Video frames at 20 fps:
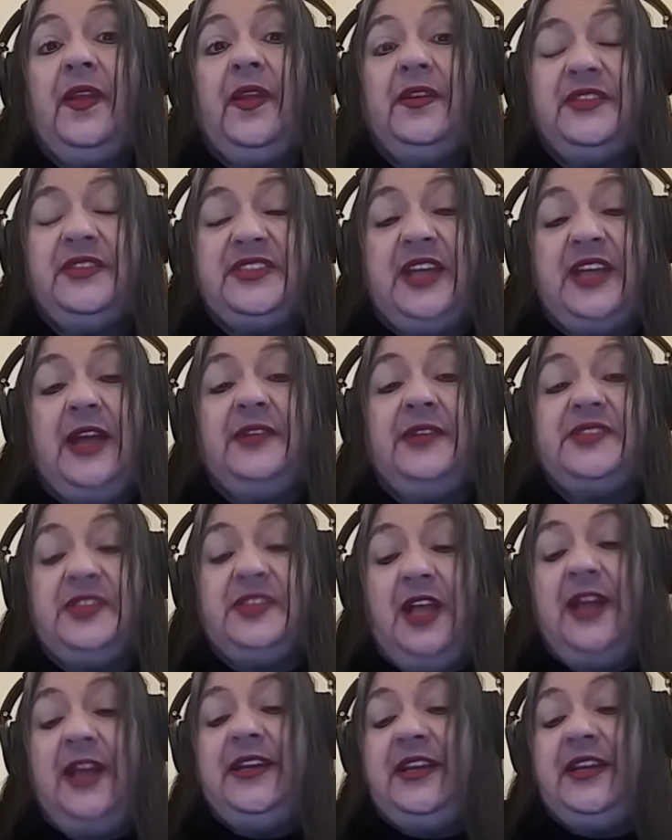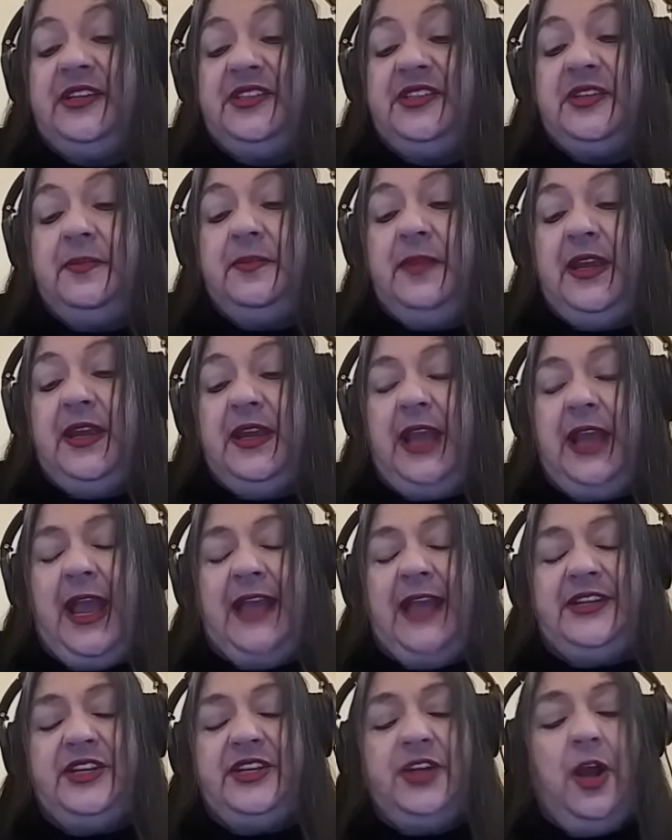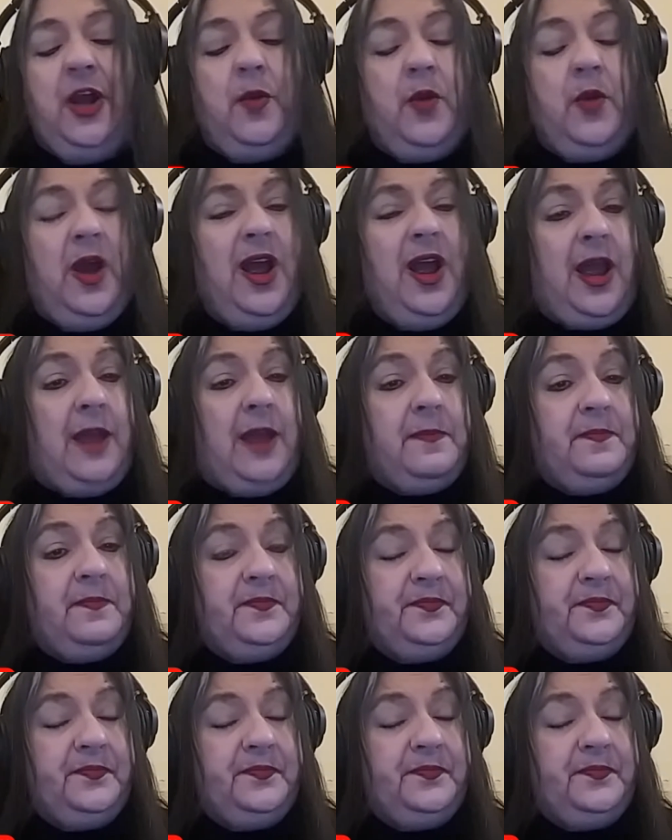Sounds like it to me. And you know what?